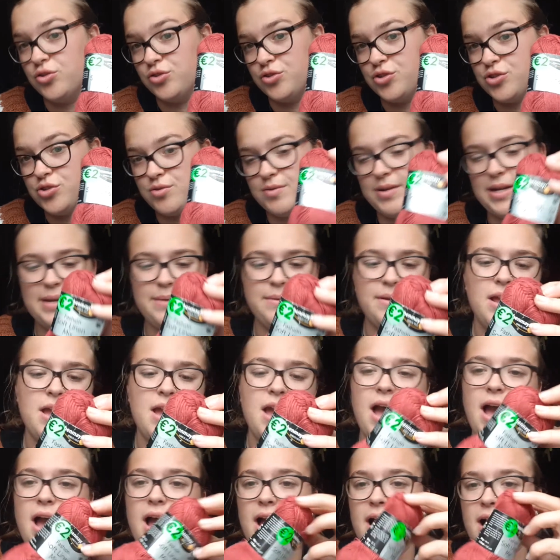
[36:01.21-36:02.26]
the screen.
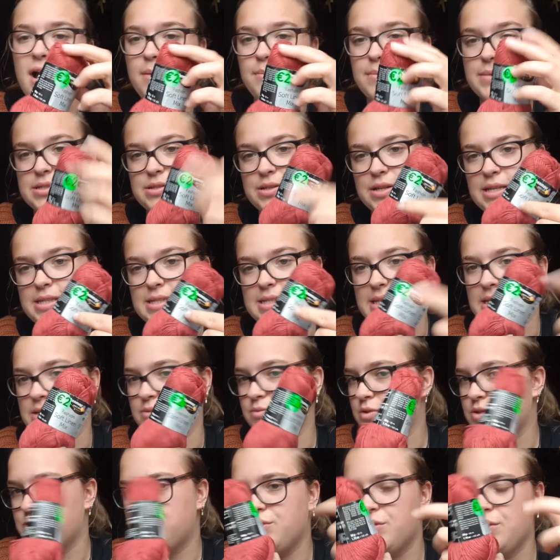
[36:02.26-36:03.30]
As you can see, it
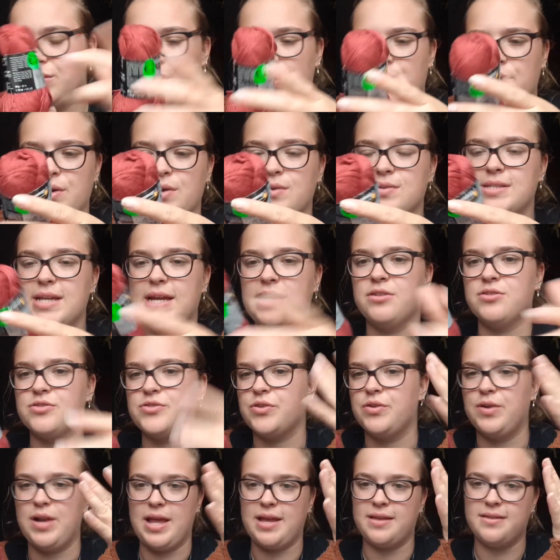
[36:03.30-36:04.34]
was €2. And
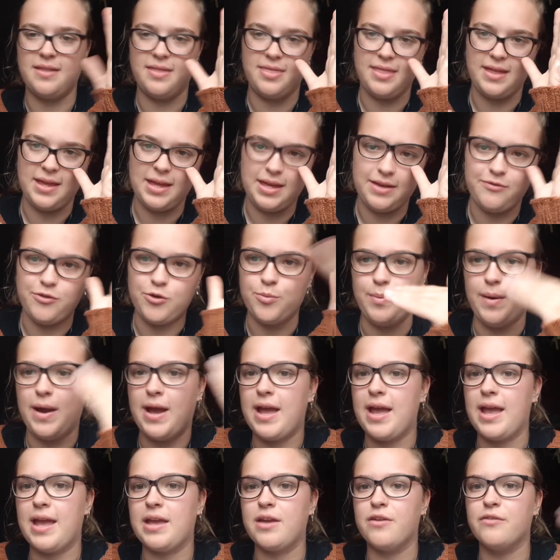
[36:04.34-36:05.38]
also, like, the thing, if you
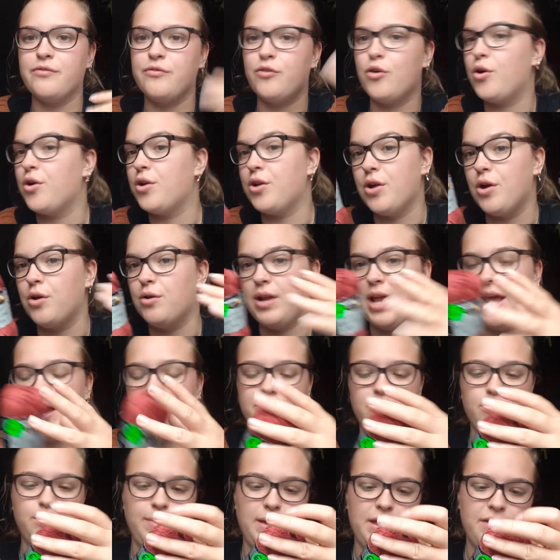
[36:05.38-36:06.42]
buy 4, you only have
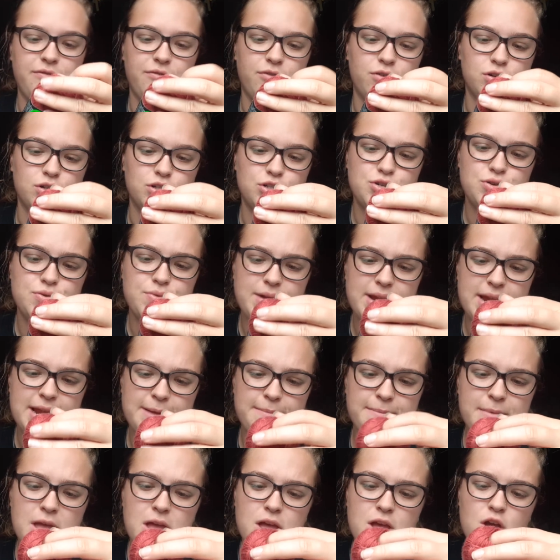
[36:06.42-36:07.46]
to pay for 3,
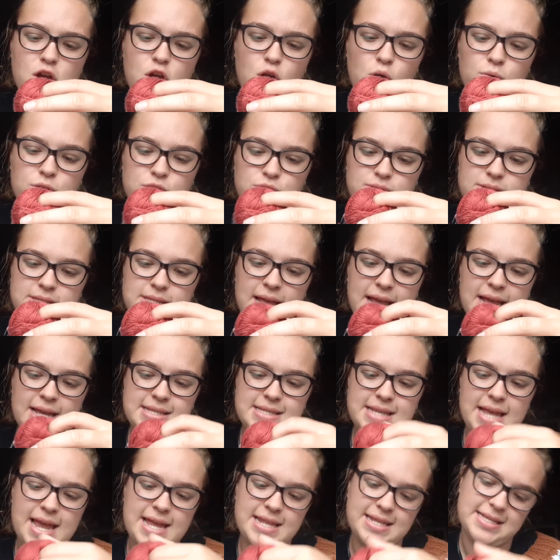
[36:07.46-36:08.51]
which was nice.
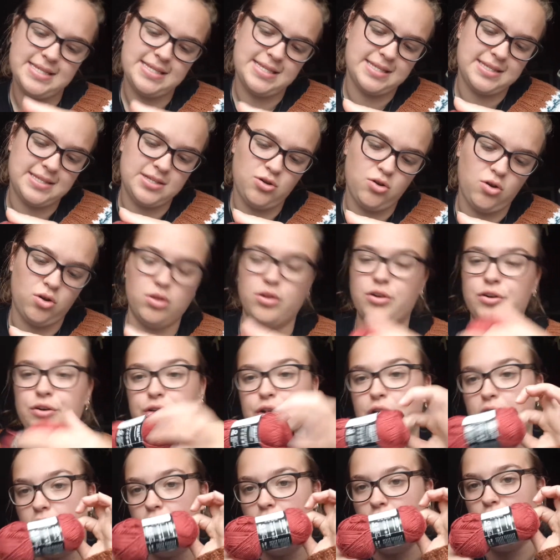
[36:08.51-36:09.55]
And this is color
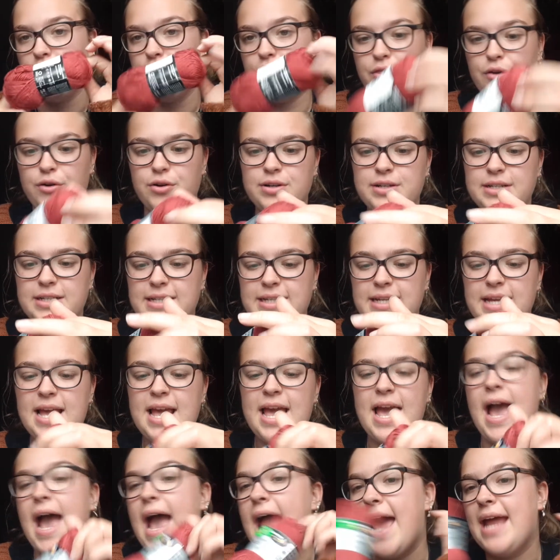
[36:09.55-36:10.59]
30.
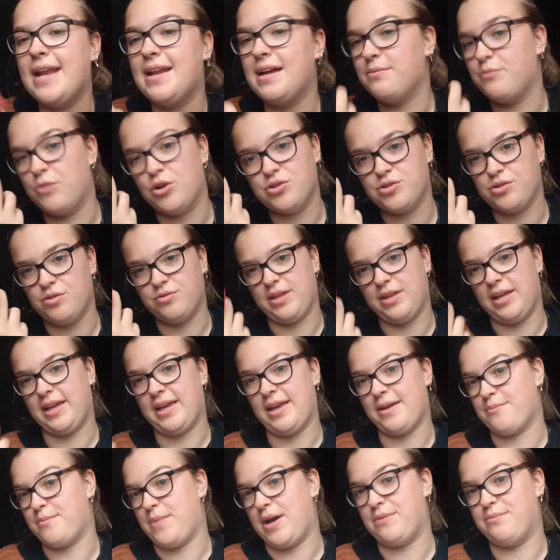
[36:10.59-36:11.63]
And I'm also
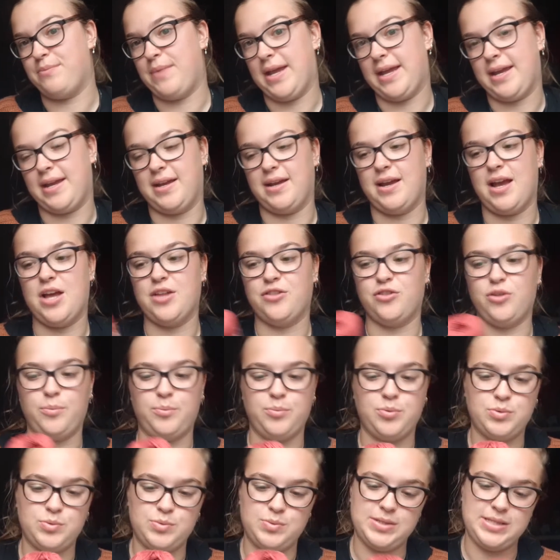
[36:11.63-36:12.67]
thinking about making a top
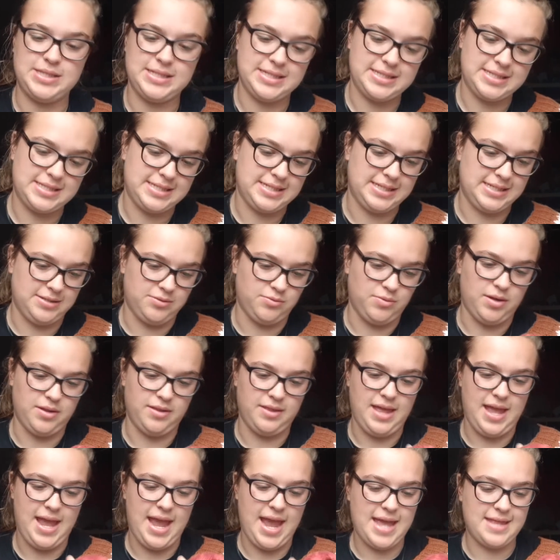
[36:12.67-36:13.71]
with this one.
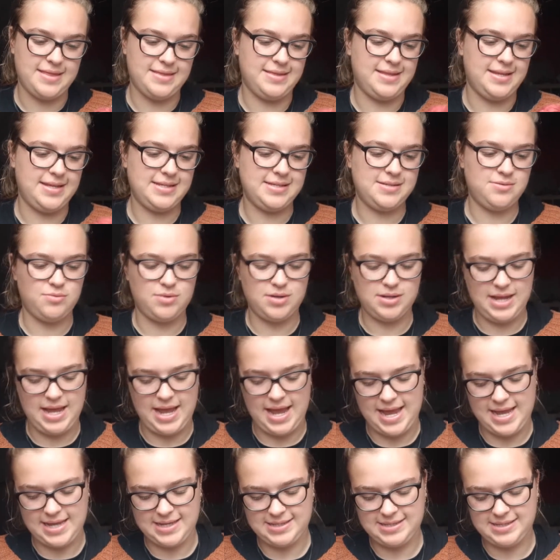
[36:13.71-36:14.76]
And this one
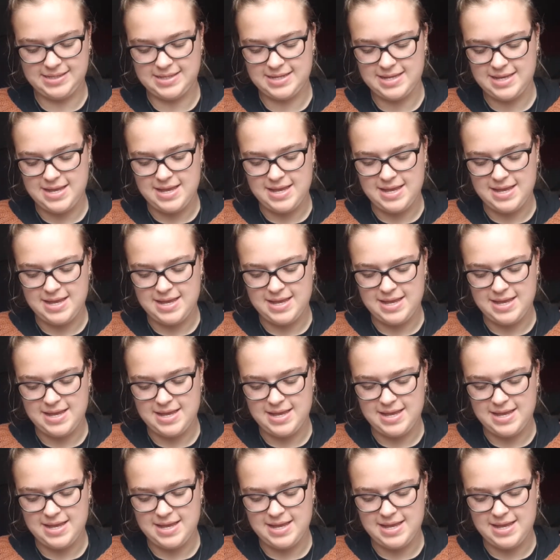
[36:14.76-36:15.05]
has